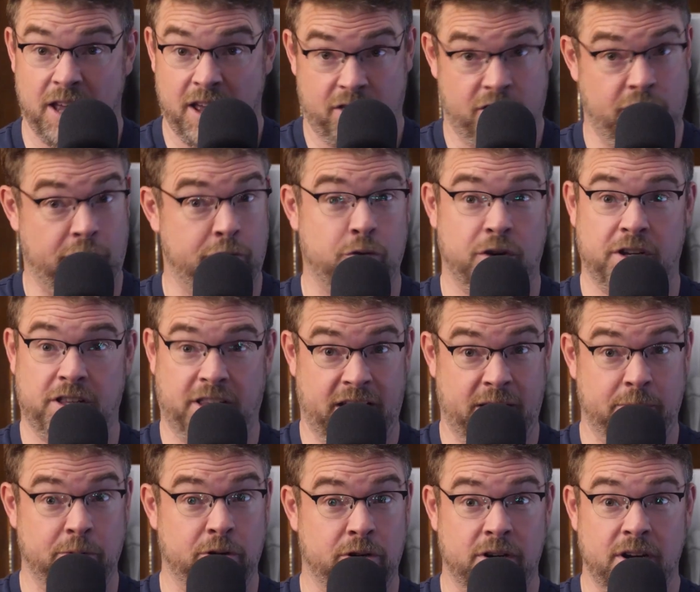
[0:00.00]
The free
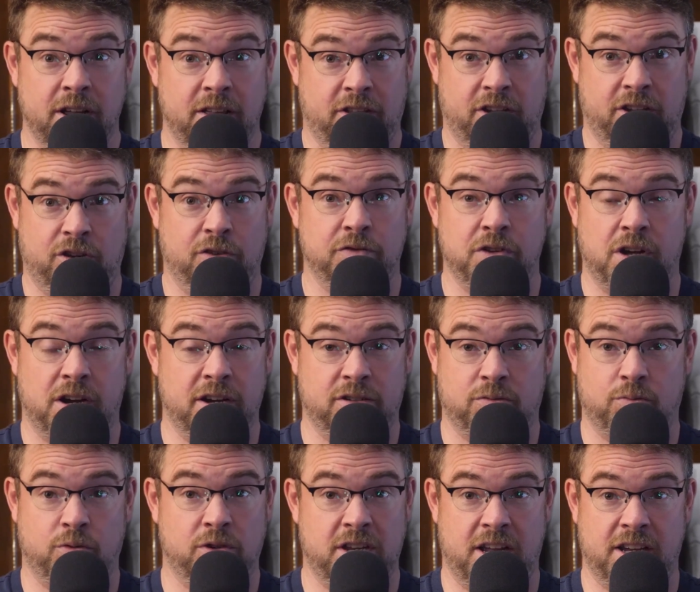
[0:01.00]
labor that you've done is
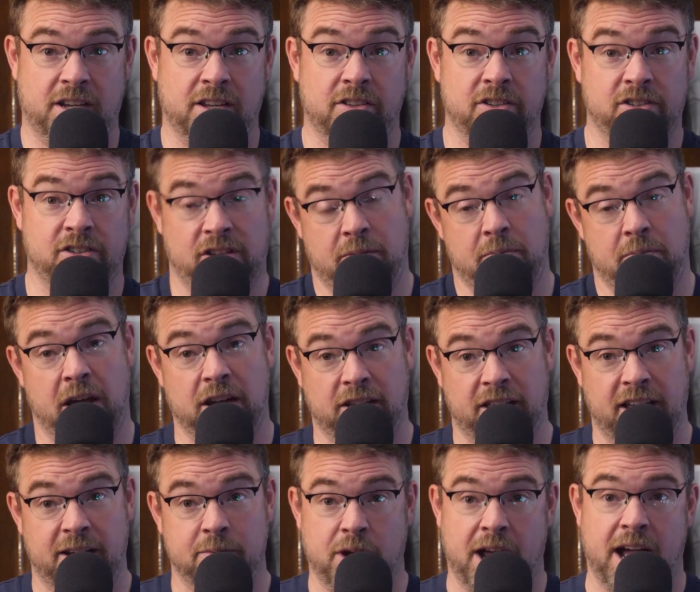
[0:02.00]
ridiculous. The amount of
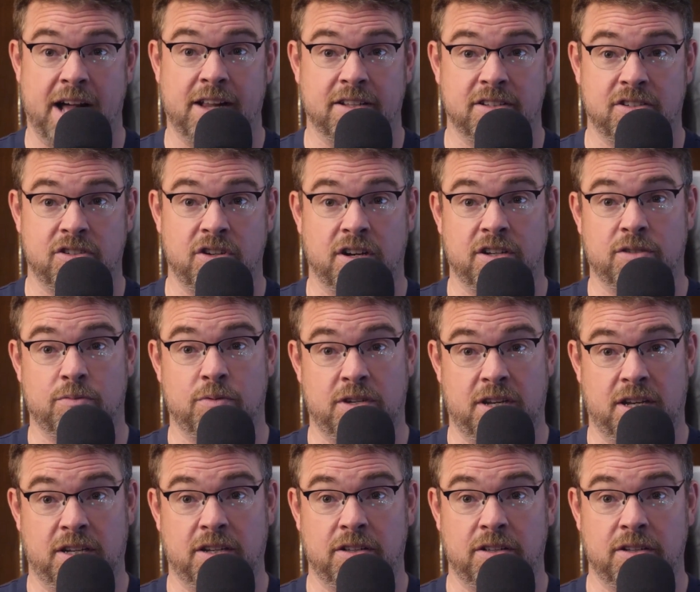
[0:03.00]
labor Alan's done is
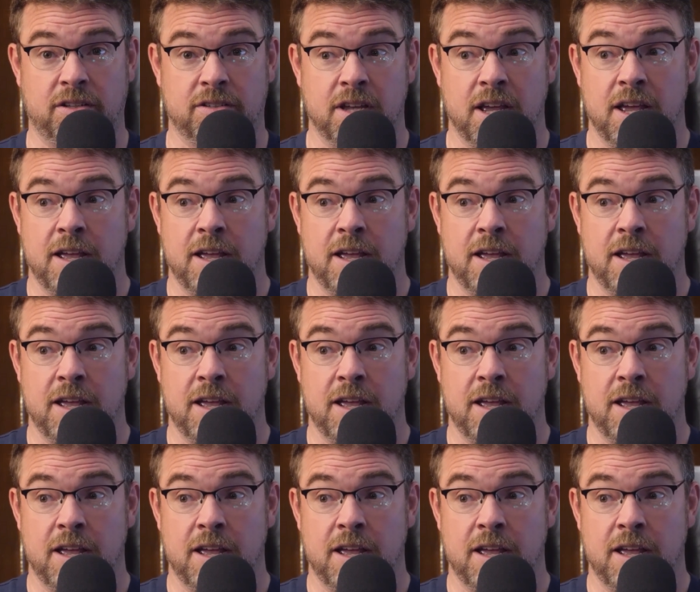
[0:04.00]
ridiculous.